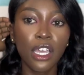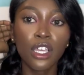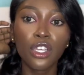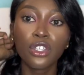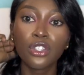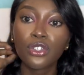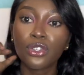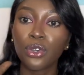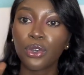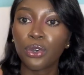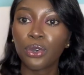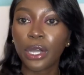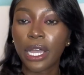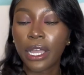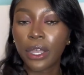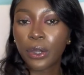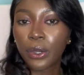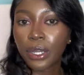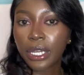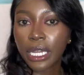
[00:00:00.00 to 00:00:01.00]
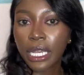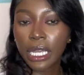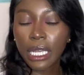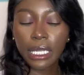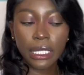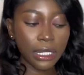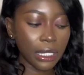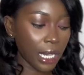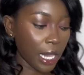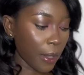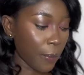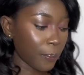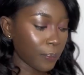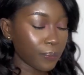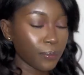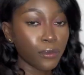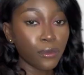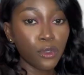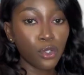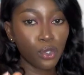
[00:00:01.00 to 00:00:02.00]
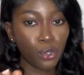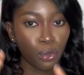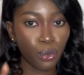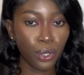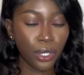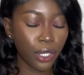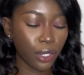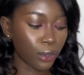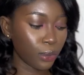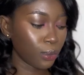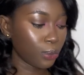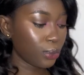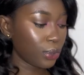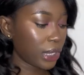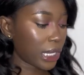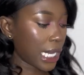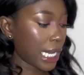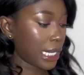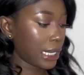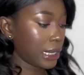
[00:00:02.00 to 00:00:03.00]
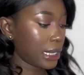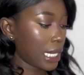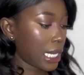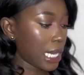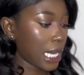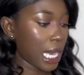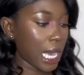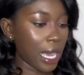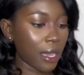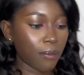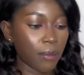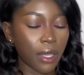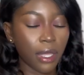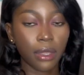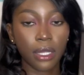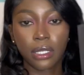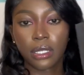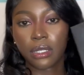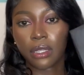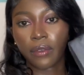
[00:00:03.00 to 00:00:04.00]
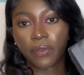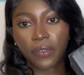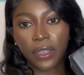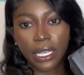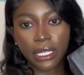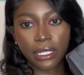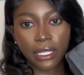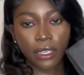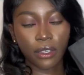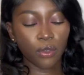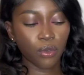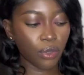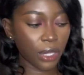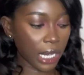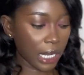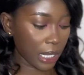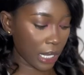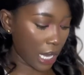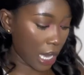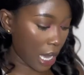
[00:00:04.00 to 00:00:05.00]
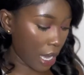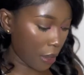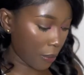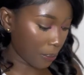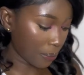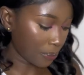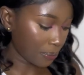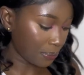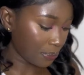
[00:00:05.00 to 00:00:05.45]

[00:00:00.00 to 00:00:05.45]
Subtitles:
So I ordered two heels and they came in. This is the first heel that came.